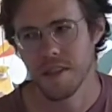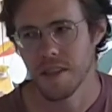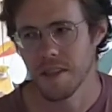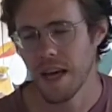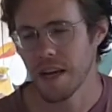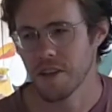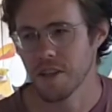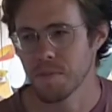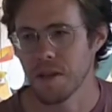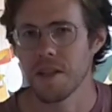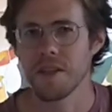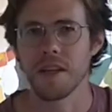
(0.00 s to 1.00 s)
That could
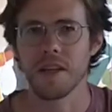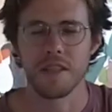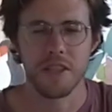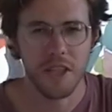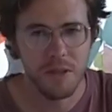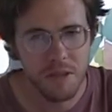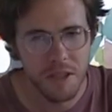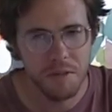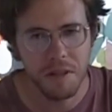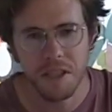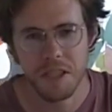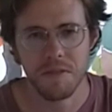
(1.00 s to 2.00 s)
mean that it continuously
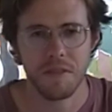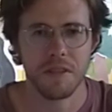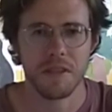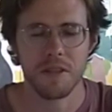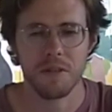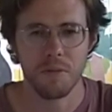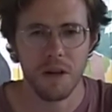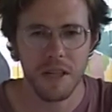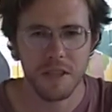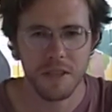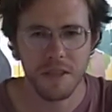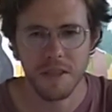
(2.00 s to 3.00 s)
runs at 1500
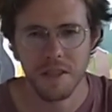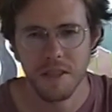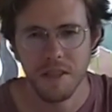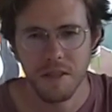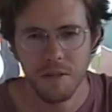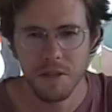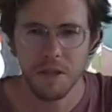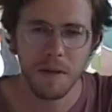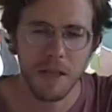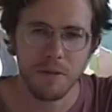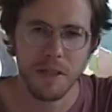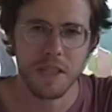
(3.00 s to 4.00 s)
watts, which
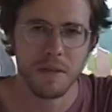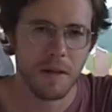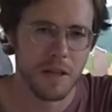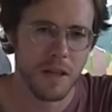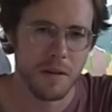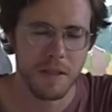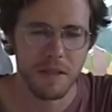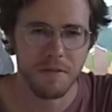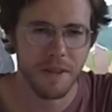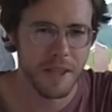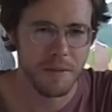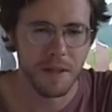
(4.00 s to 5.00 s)
by the way is about how much a
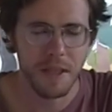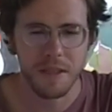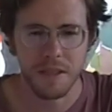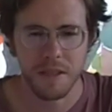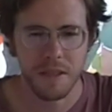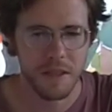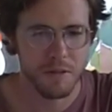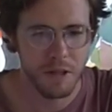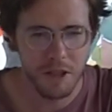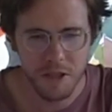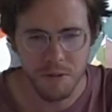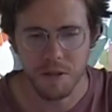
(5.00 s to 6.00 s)
Vitamix
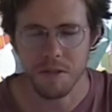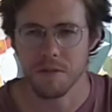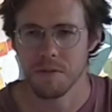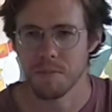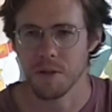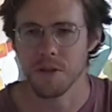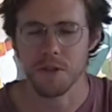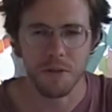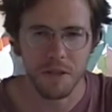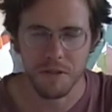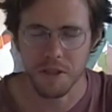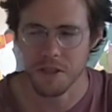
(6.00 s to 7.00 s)
runs when
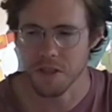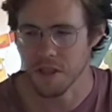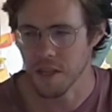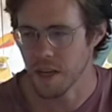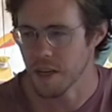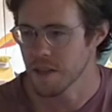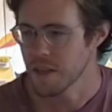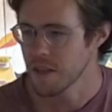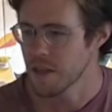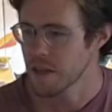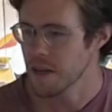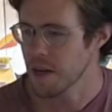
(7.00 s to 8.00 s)
you first turn it
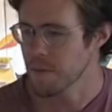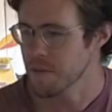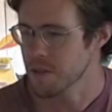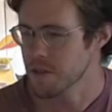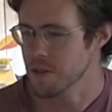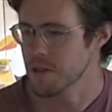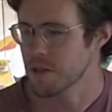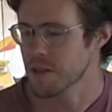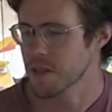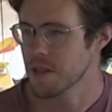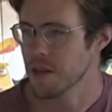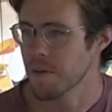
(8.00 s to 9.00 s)
on. So you
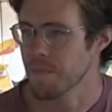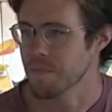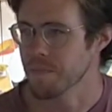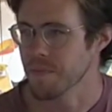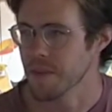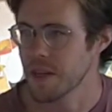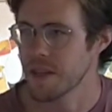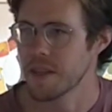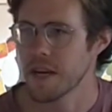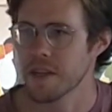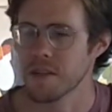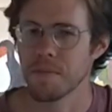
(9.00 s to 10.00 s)
could
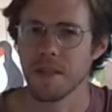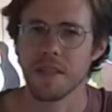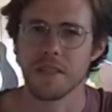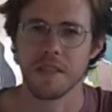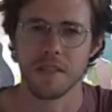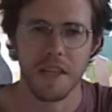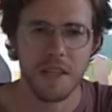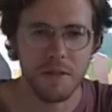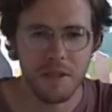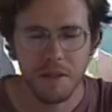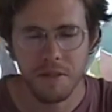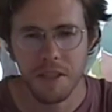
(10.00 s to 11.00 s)
that could mean it
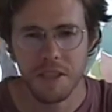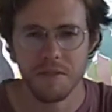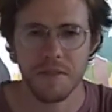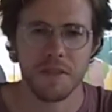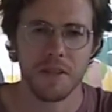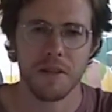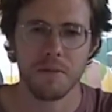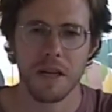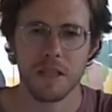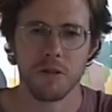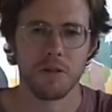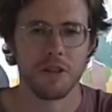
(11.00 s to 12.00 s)
continuously runs at 1500
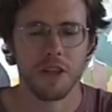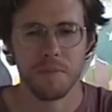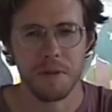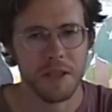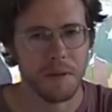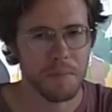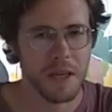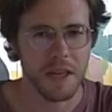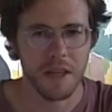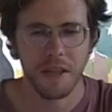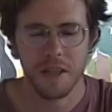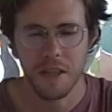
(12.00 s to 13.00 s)
watts, or it could mean the
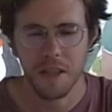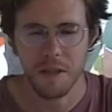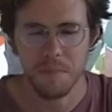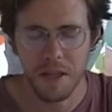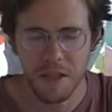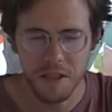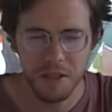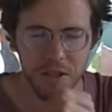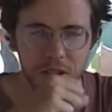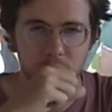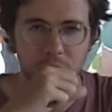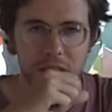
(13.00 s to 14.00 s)
peak, and the peak is
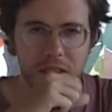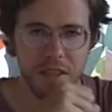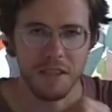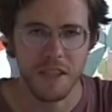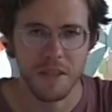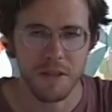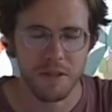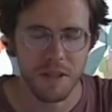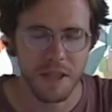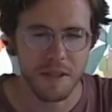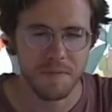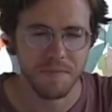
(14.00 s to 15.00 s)
usually twice the continuous
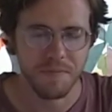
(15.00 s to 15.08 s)
rating.